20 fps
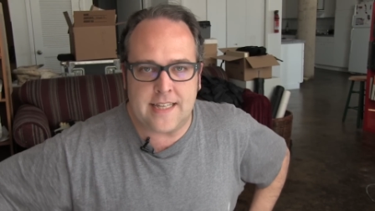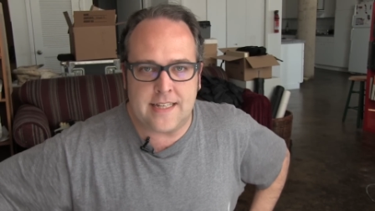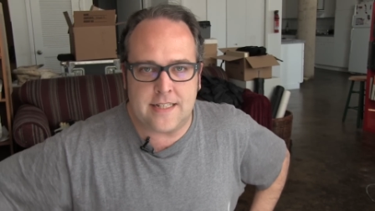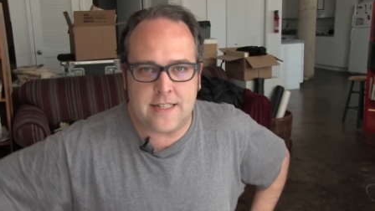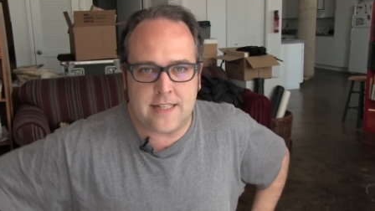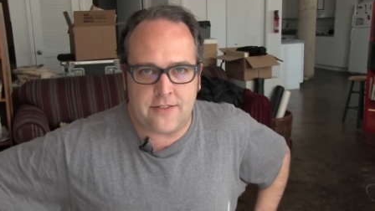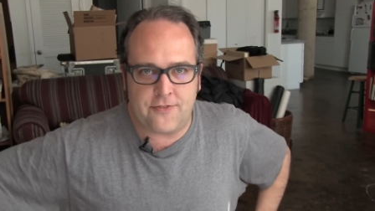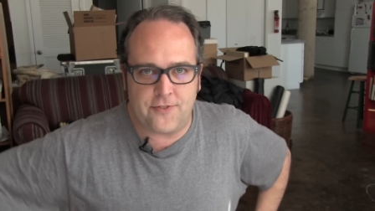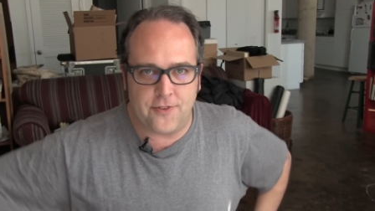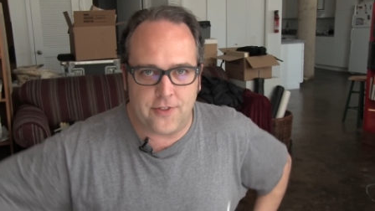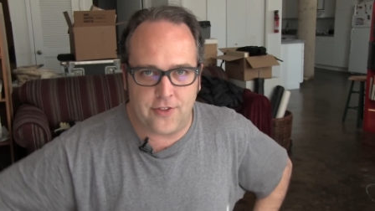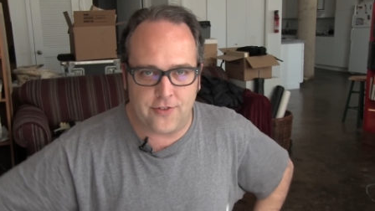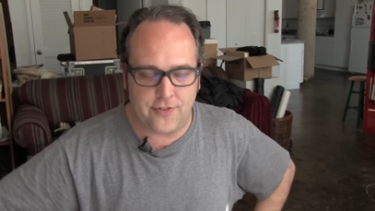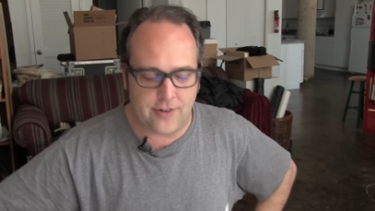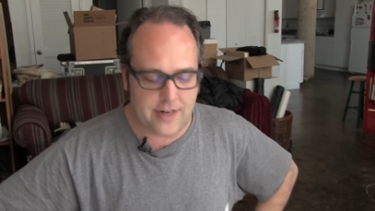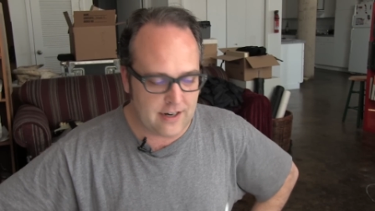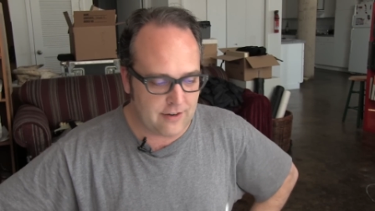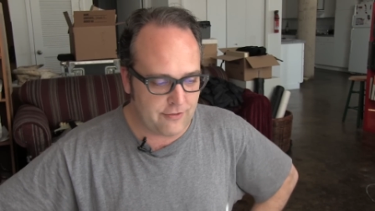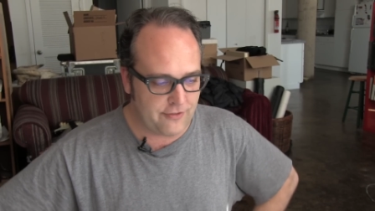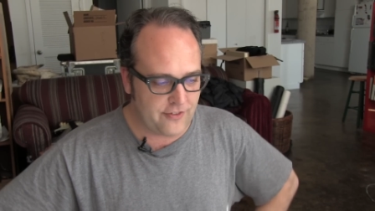easy for the
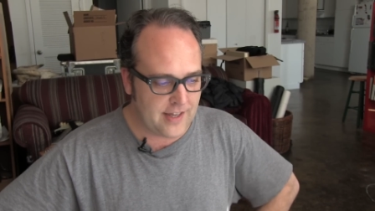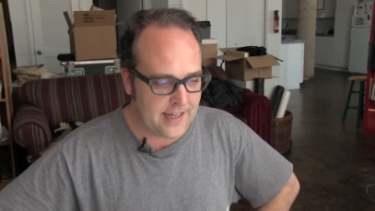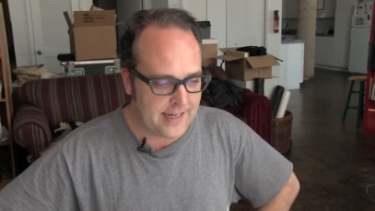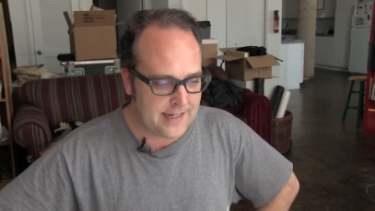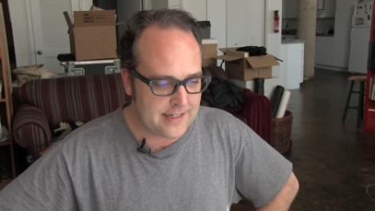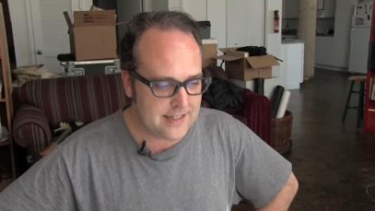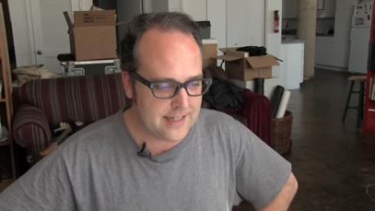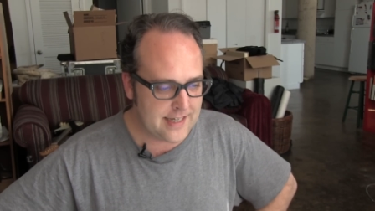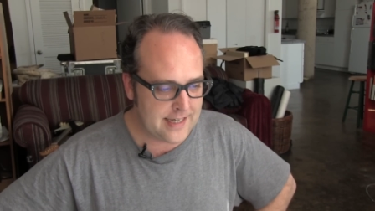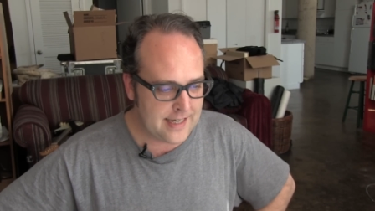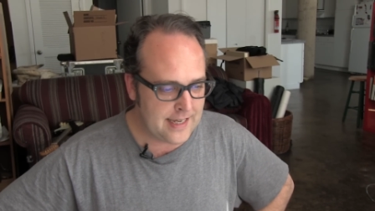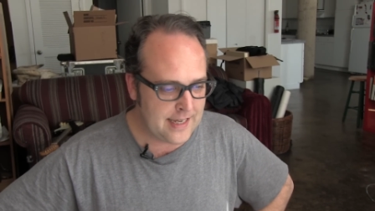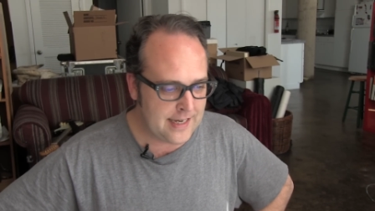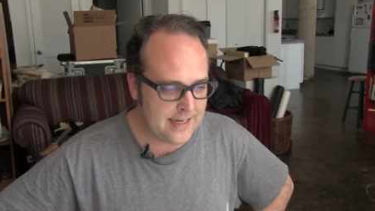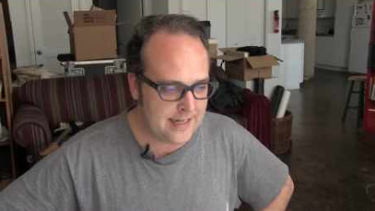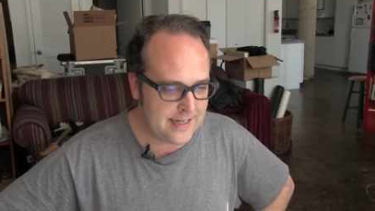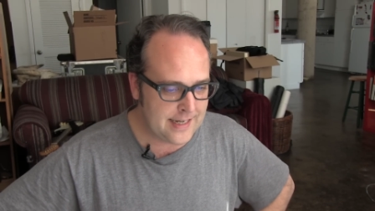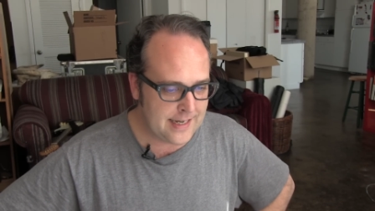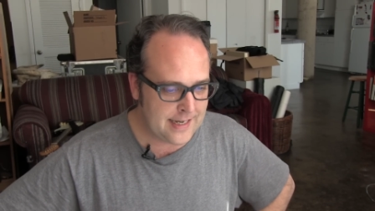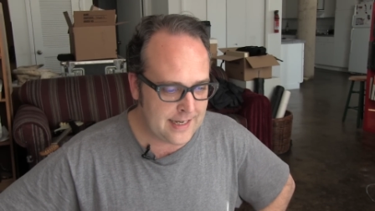three hour flight,
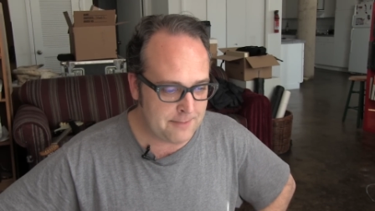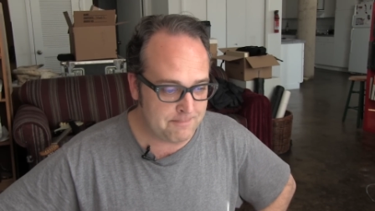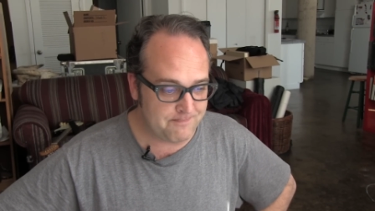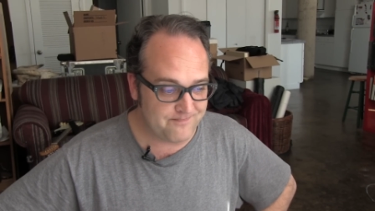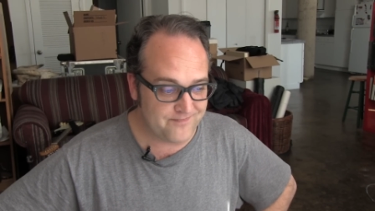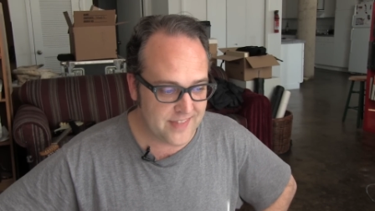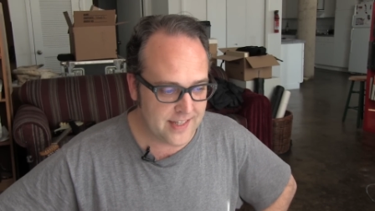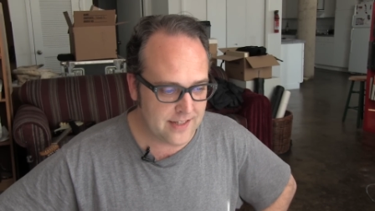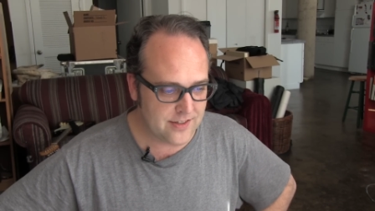and um,